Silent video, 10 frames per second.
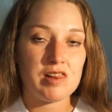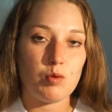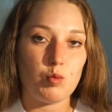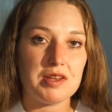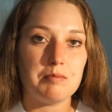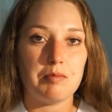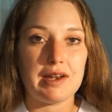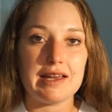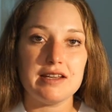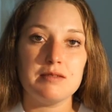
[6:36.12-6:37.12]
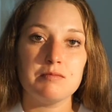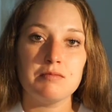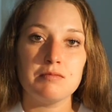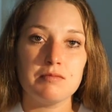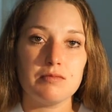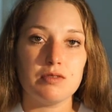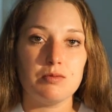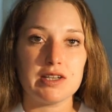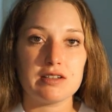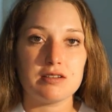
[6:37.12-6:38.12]
we blame the
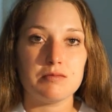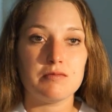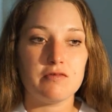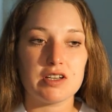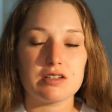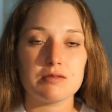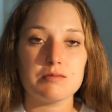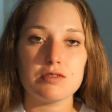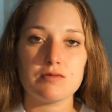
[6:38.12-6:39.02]
victims